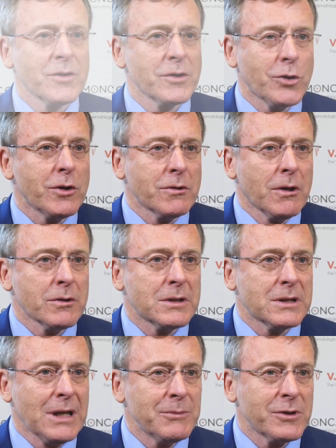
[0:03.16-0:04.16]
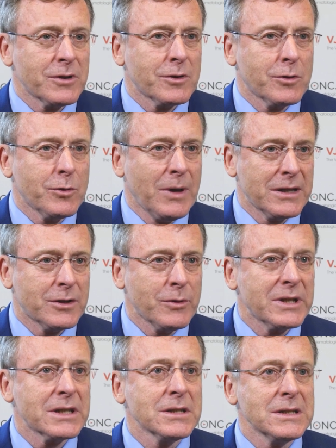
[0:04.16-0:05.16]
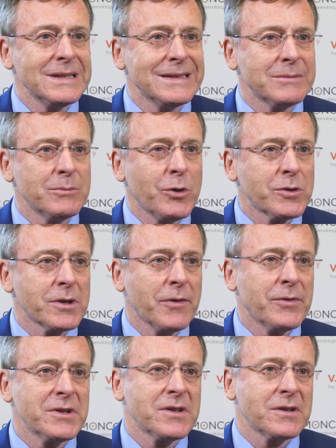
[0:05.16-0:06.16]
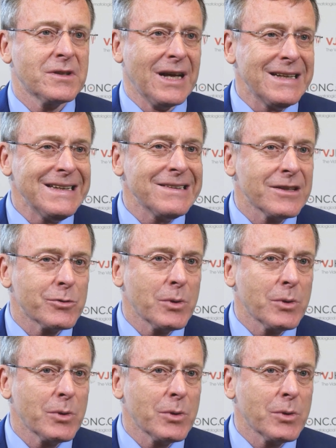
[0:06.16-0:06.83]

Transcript: So the turnaround time is quite critical and most of the studies as